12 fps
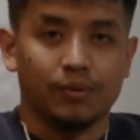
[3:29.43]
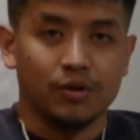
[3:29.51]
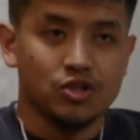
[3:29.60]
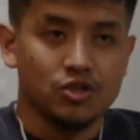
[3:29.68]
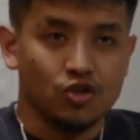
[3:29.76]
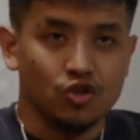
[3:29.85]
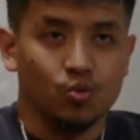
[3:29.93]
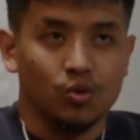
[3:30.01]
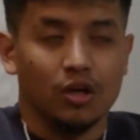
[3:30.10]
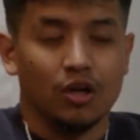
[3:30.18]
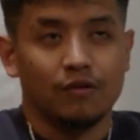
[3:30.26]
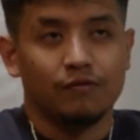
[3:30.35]
person or do
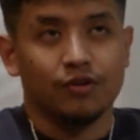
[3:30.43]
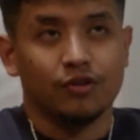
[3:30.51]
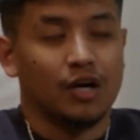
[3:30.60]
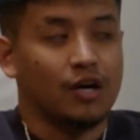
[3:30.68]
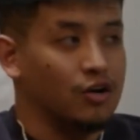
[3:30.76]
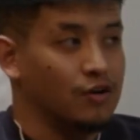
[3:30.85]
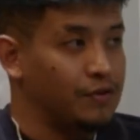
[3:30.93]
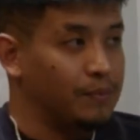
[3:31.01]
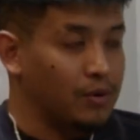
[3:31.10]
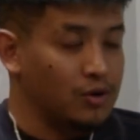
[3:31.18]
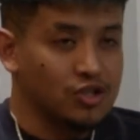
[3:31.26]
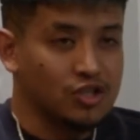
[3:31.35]
we love the thought of the
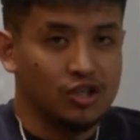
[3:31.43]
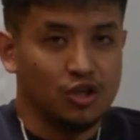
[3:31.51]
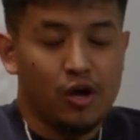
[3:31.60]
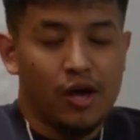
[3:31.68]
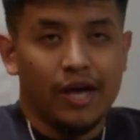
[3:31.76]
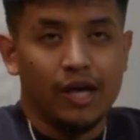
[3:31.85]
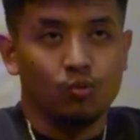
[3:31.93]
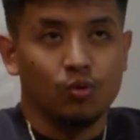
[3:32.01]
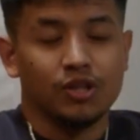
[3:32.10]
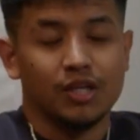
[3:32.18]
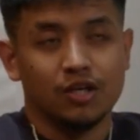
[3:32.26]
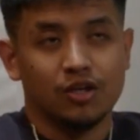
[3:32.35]
person and
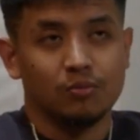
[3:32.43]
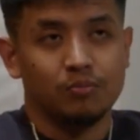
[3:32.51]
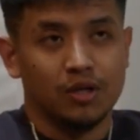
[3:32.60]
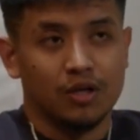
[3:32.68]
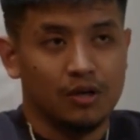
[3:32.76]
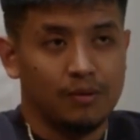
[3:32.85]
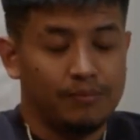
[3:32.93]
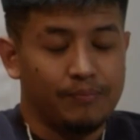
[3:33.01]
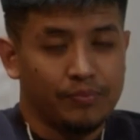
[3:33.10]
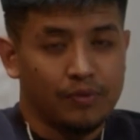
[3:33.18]
what they could become?